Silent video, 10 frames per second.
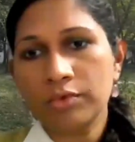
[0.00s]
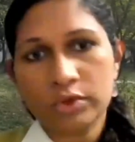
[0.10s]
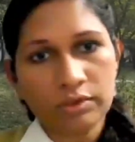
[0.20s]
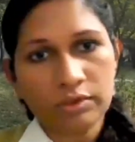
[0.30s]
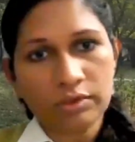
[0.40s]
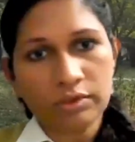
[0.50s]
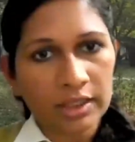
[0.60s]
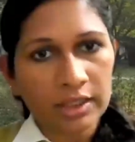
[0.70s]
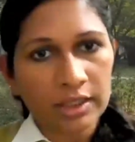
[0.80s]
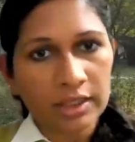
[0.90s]
future
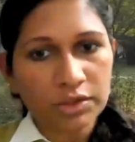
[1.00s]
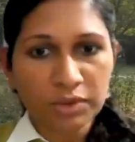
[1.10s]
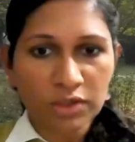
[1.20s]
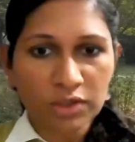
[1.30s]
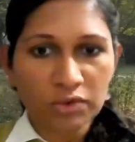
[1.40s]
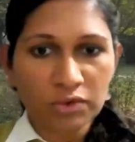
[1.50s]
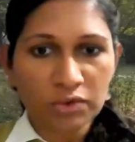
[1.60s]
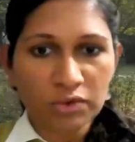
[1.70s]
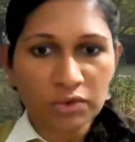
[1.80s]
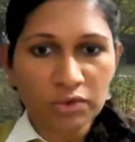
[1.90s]
relations
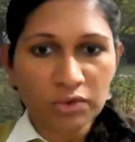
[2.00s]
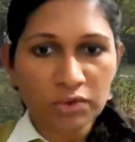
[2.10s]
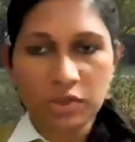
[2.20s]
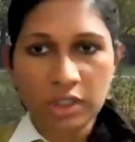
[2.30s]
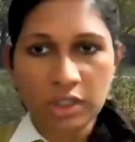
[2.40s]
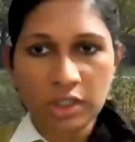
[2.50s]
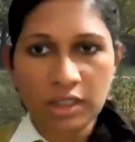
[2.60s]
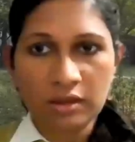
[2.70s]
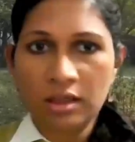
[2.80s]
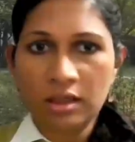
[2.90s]
between Sri Lanka and
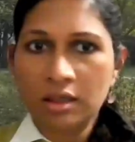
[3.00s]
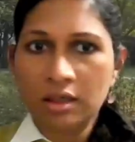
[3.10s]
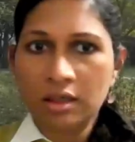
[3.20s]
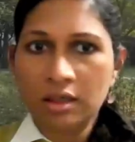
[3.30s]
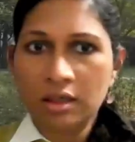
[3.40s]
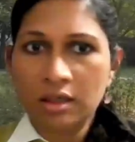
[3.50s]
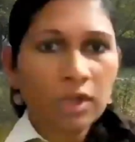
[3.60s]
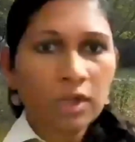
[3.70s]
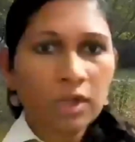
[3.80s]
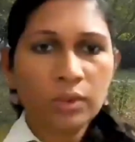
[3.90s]
China?
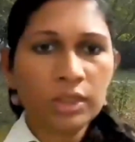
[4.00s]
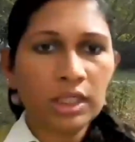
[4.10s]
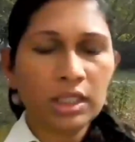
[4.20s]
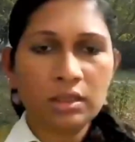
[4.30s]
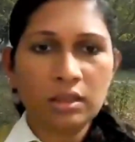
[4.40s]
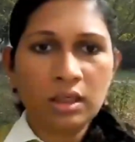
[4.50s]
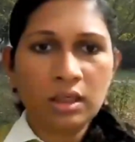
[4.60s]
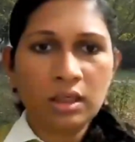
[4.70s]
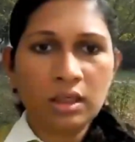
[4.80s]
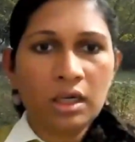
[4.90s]
If so, how would
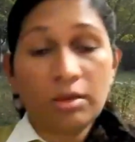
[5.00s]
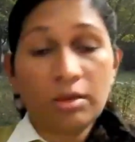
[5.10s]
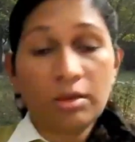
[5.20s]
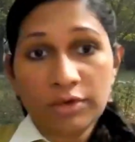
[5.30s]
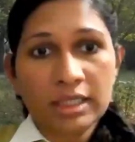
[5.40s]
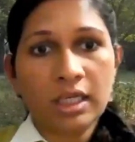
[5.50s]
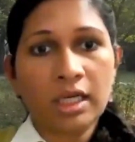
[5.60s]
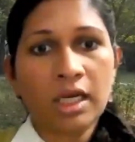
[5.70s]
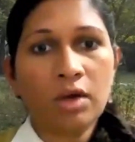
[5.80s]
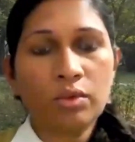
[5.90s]
it
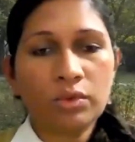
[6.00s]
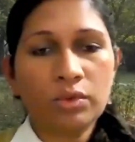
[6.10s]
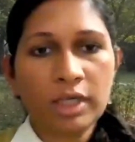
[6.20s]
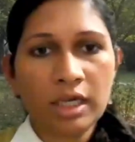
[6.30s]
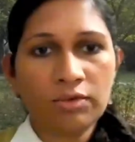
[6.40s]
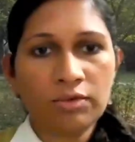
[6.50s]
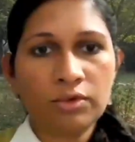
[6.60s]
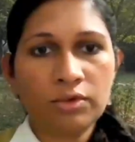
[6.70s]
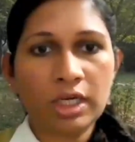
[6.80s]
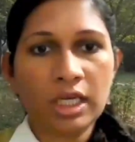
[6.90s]
affect it, and how
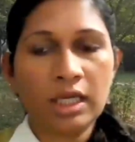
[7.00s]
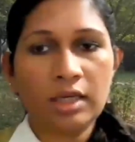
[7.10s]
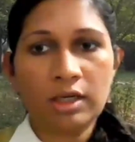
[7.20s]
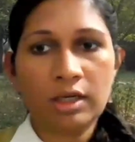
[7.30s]
would we have to